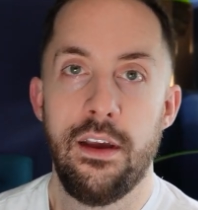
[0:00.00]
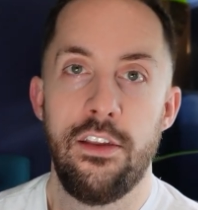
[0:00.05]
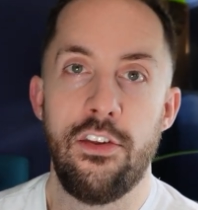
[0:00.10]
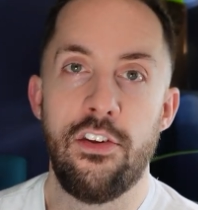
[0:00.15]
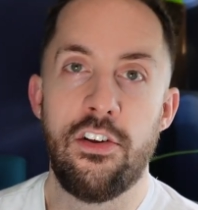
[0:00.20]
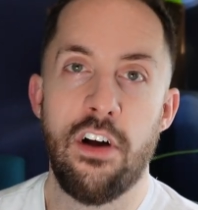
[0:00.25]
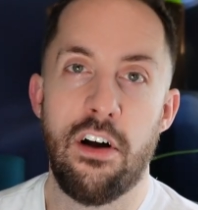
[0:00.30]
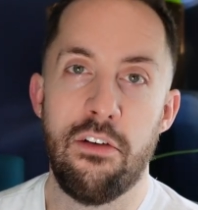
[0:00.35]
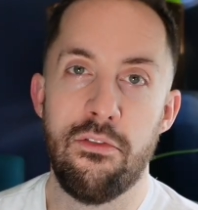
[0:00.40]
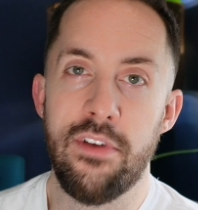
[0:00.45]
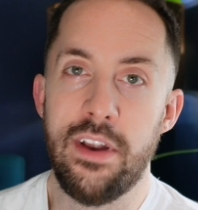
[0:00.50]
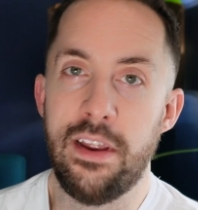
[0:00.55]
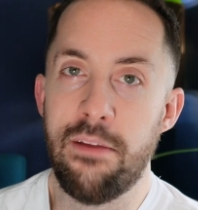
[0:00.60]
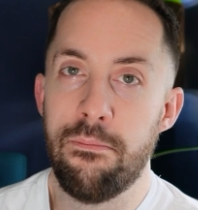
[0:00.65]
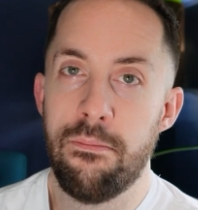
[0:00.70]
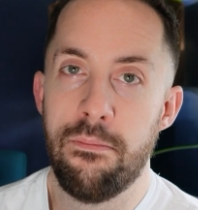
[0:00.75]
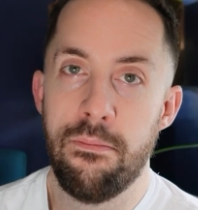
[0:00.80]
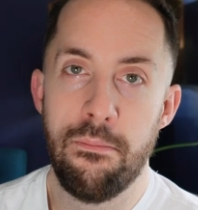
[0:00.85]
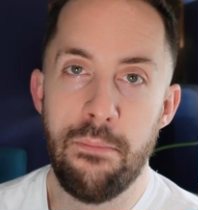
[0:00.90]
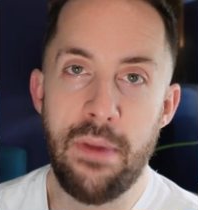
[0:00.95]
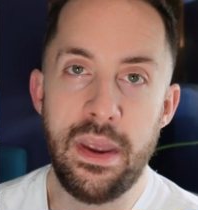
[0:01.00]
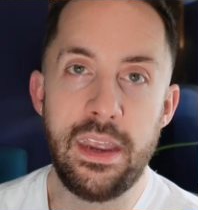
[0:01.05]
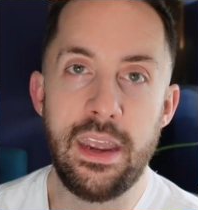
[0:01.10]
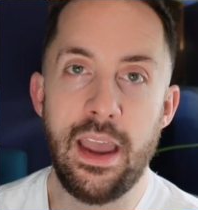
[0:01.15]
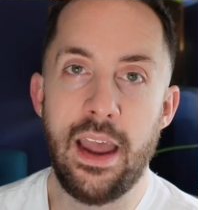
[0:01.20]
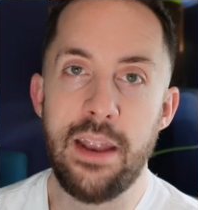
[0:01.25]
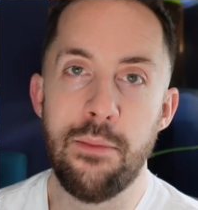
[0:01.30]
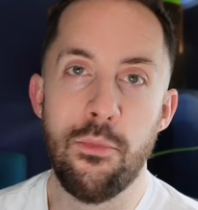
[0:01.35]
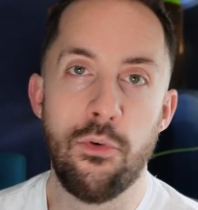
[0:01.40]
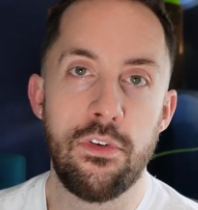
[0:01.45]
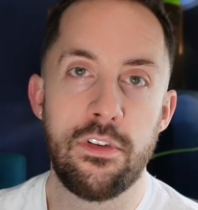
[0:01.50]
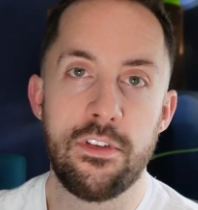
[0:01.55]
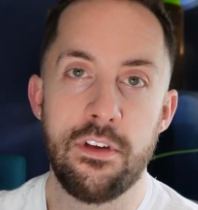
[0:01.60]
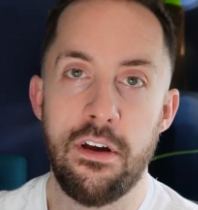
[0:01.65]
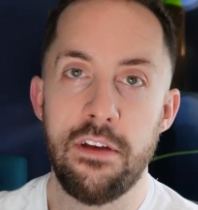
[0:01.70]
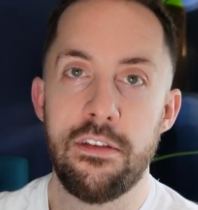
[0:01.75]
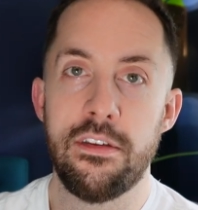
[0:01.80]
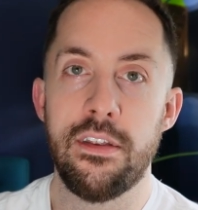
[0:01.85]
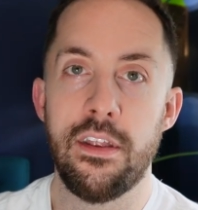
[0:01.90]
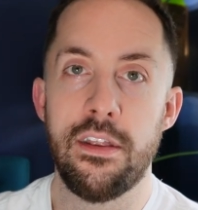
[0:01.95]
You can't really make it any more
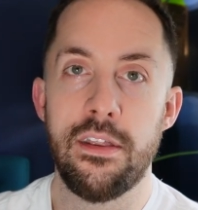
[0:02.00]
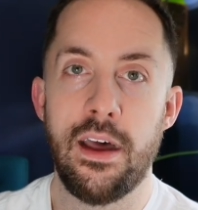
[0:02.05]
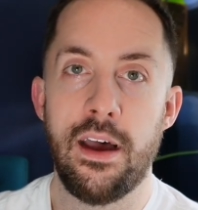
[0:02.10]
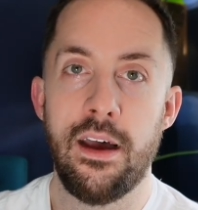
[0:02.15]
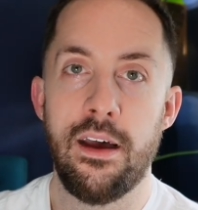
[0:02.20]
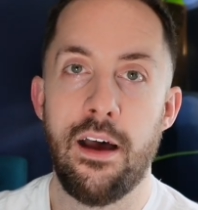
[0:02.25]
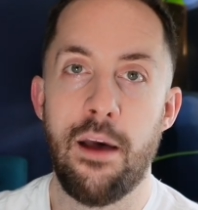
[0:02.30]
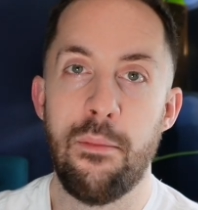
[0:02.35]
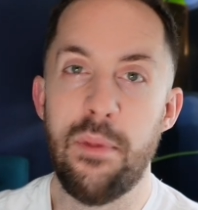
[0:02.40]
exciting than that.